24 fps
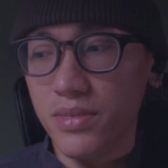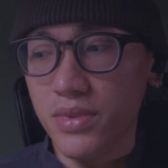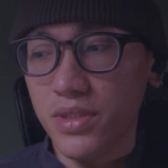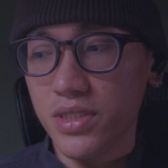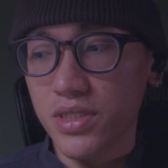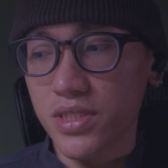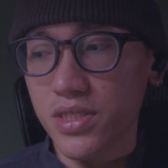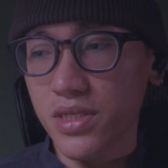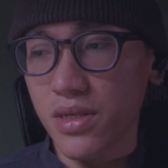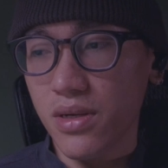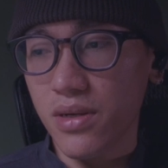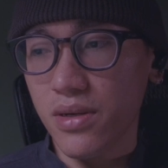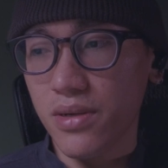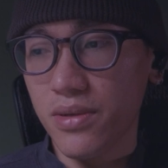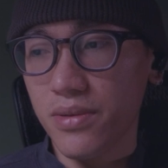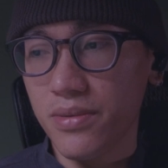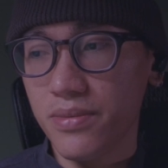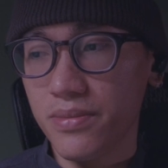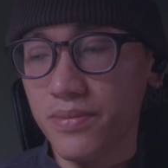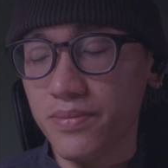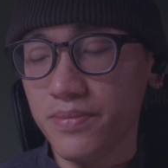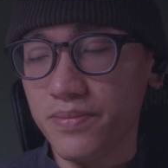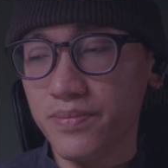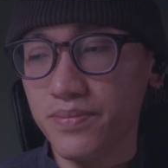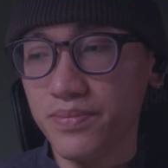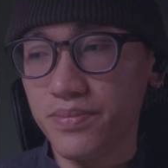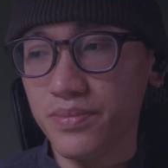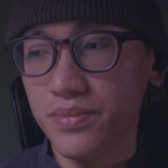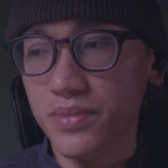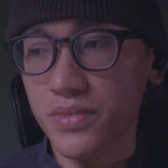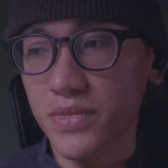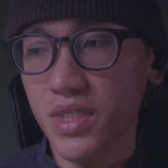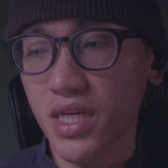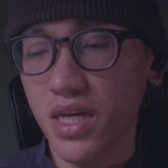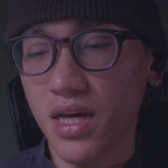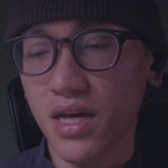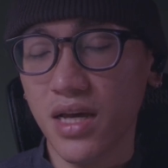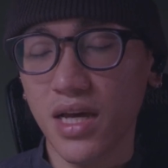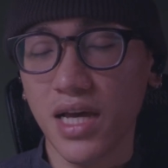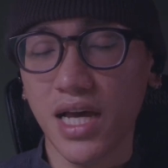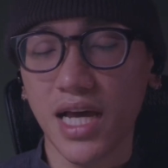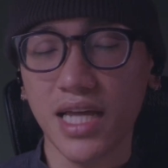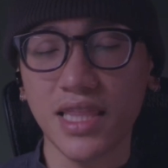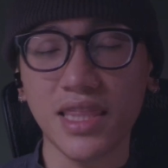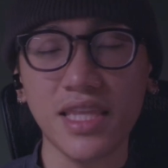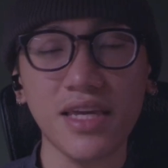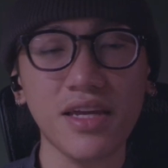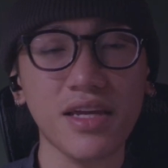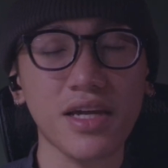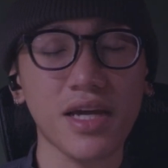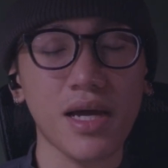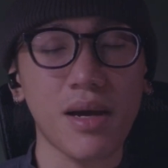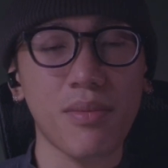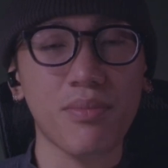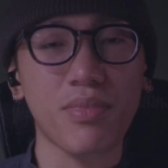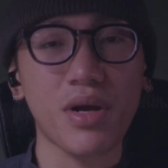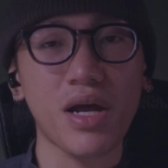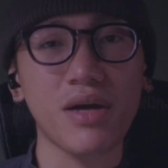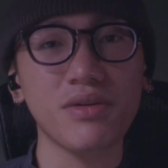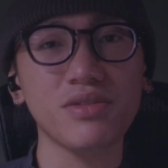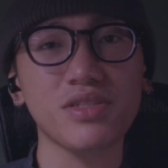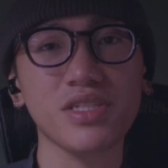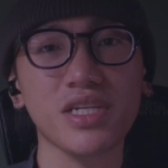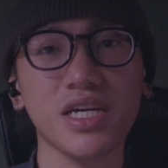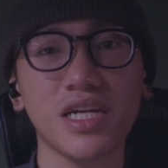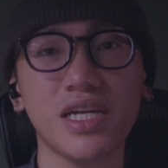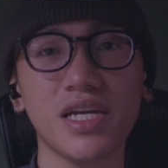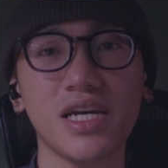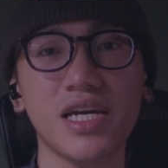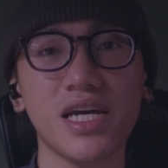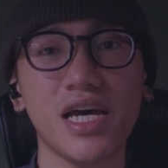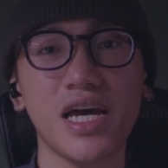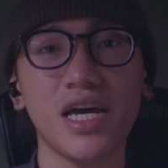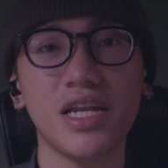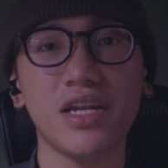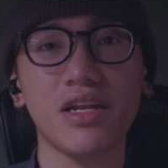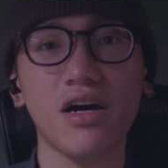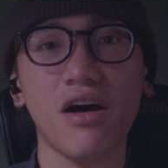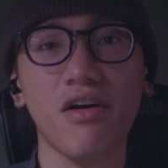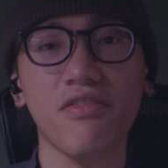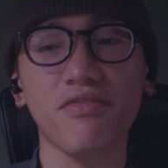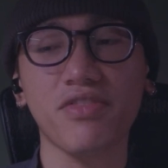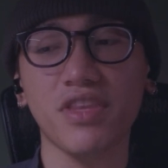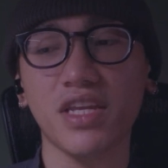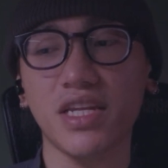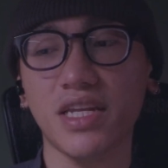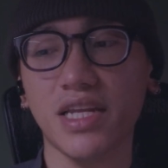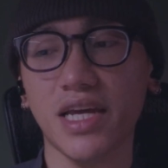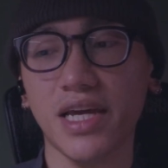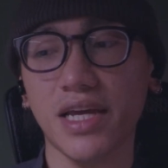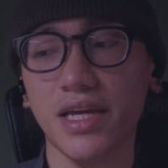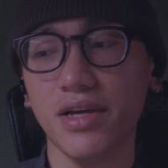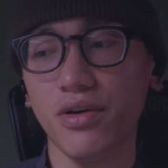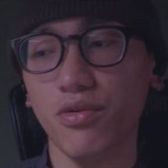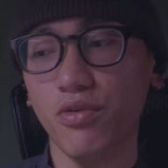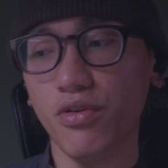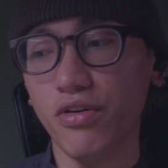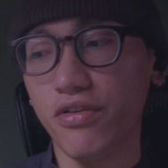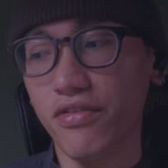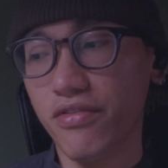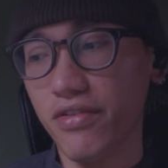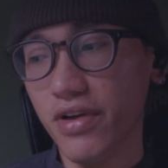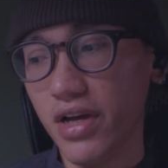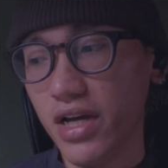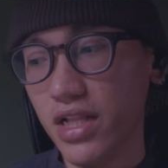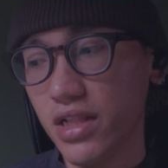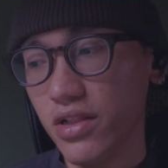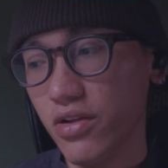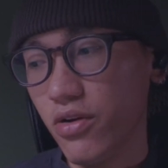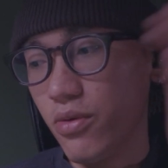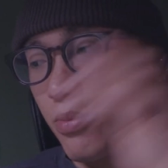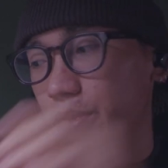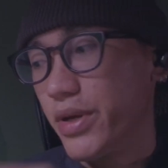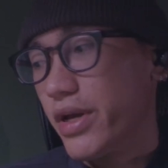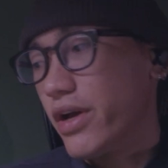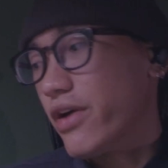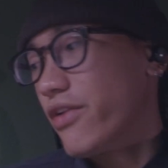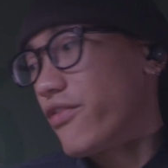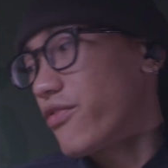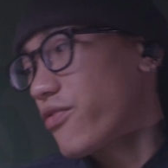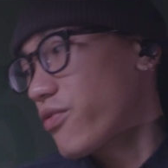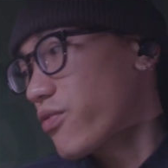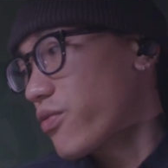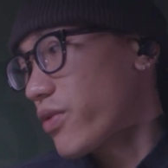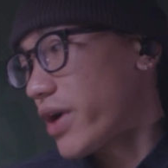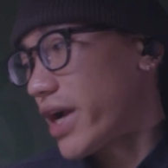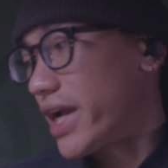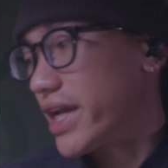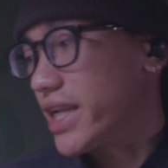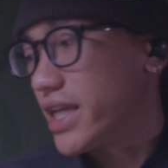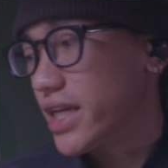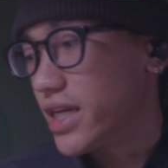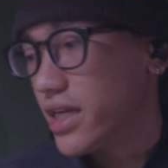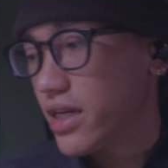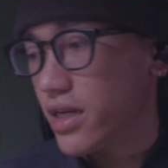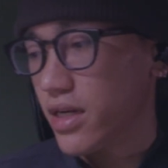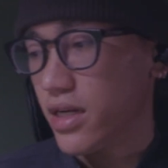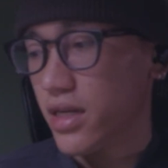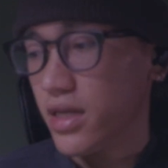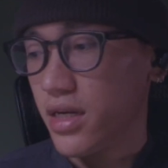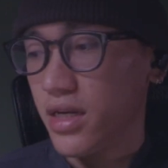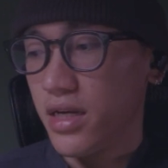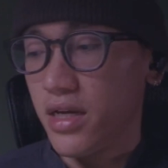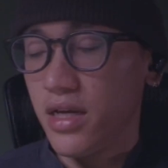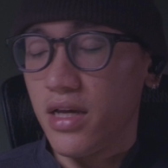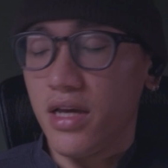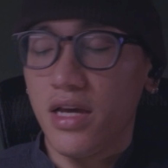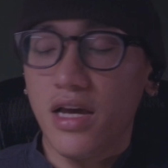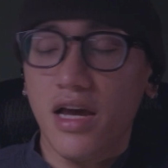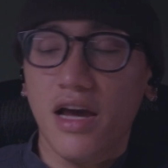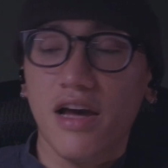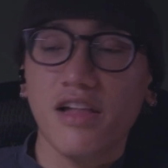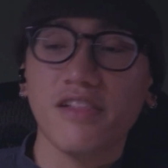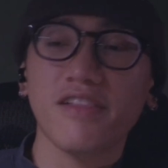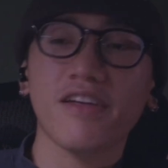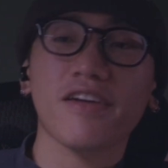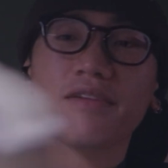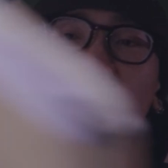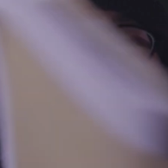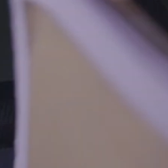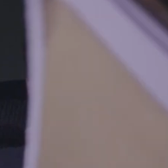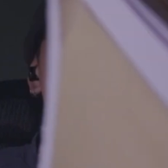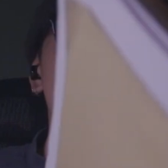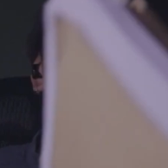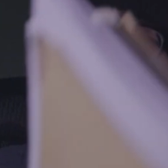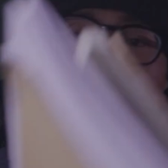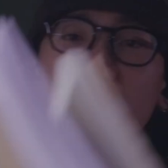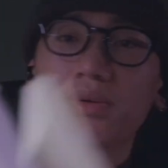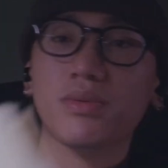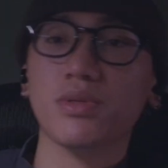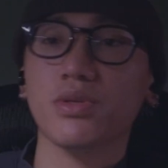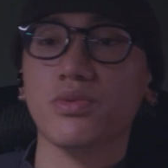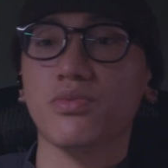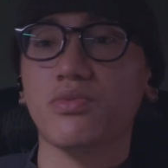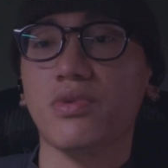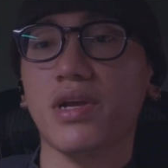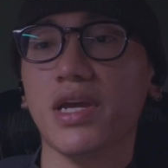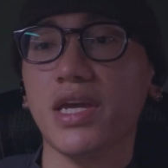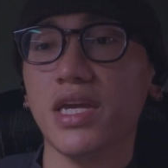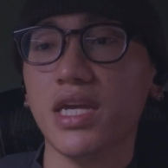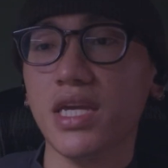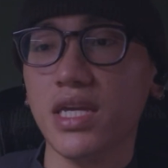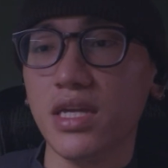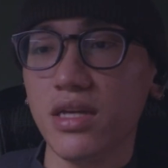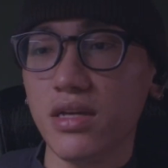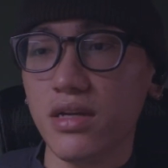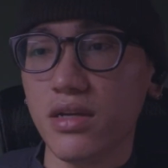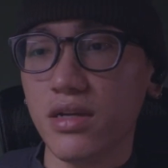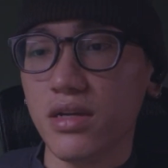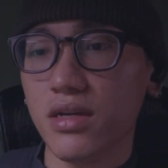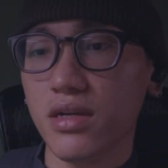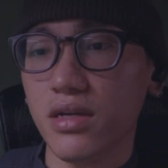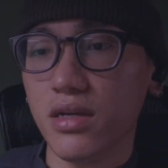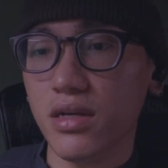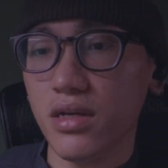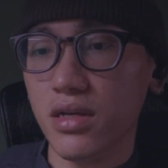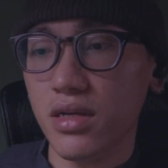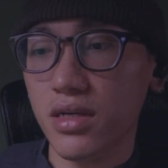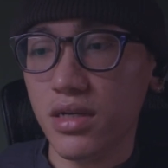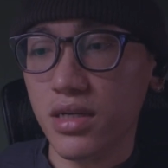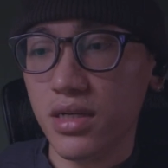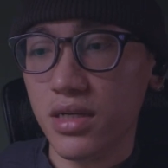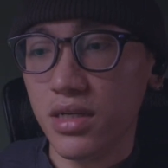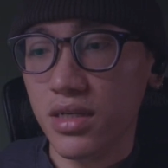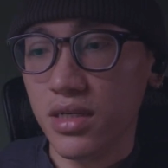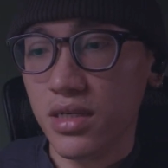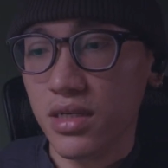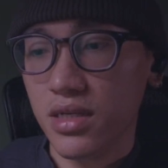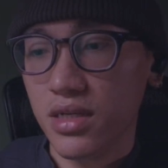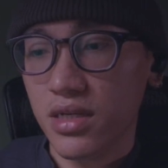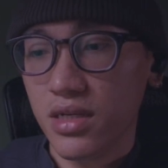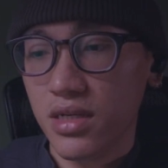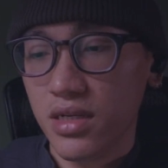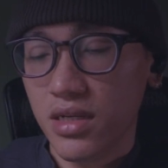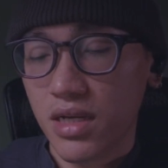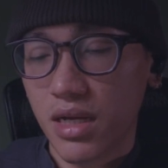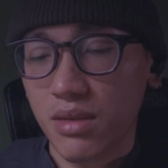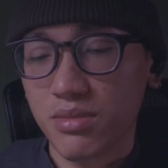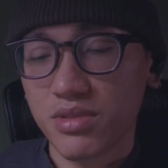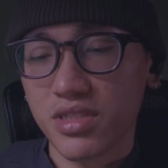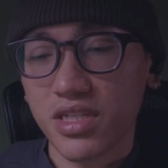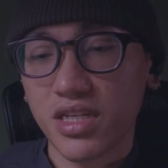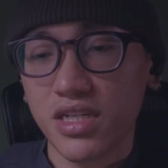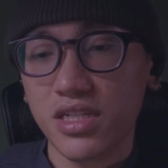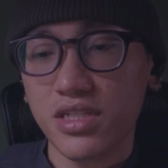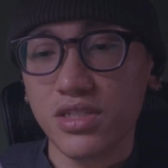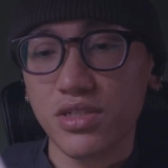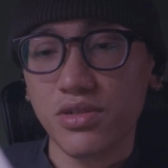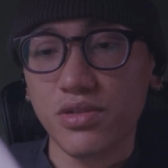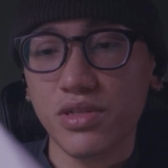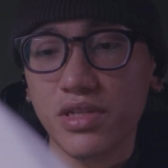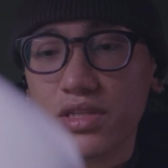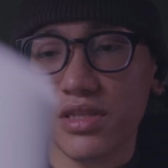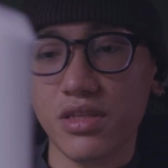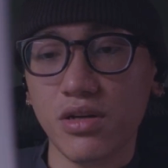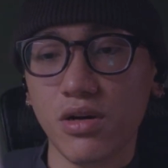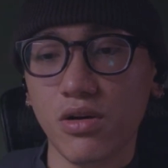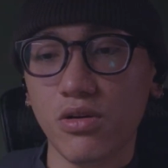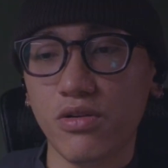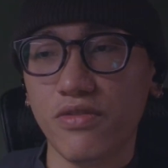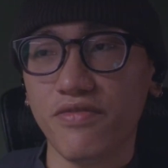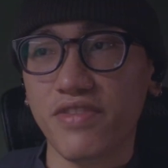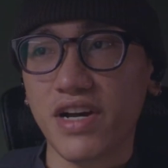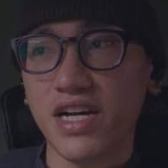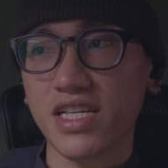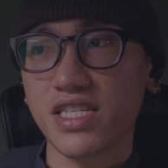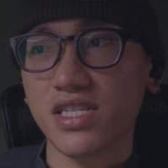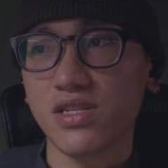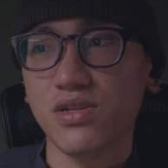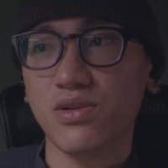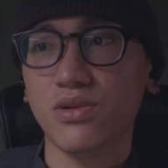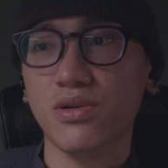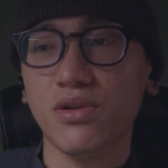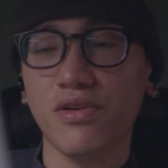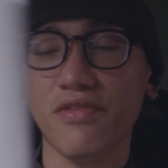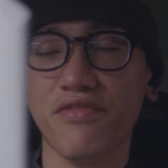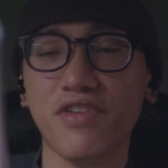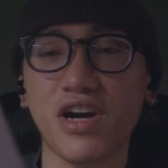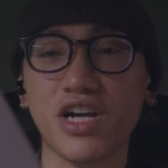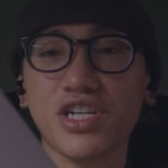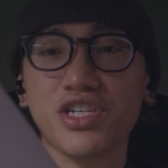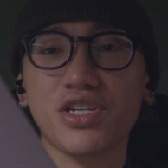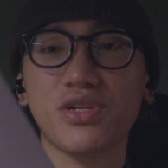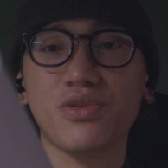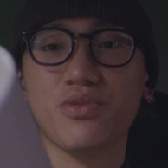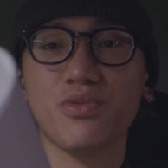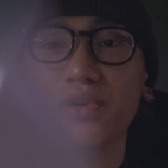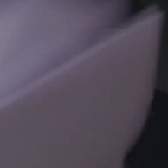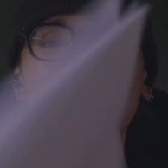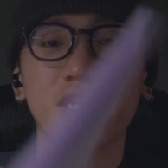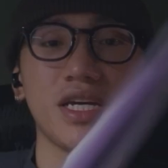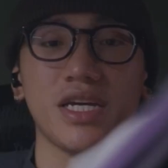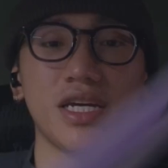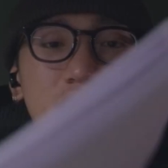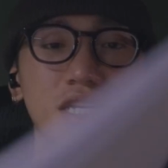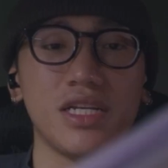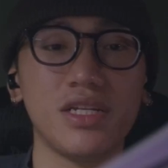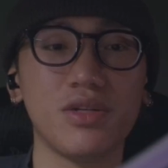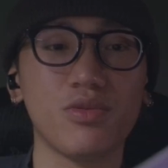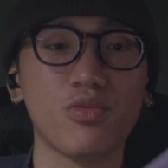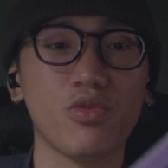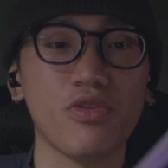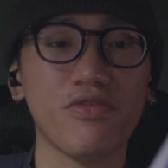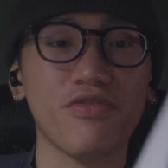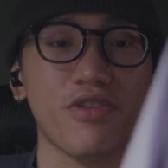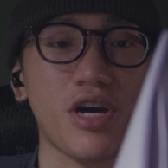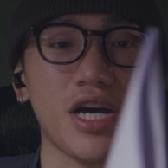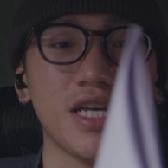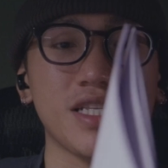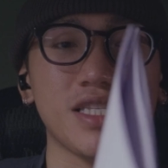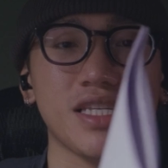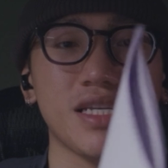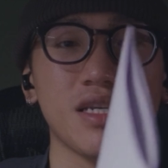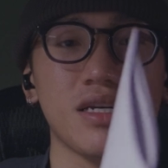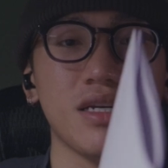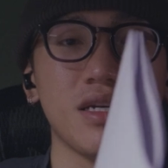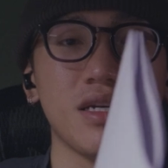So yeah, I think I'm probably just gonna end off the night with a little bit of writing. I have like my script right here. I'm just gonna do it the old-fashioned way and revise it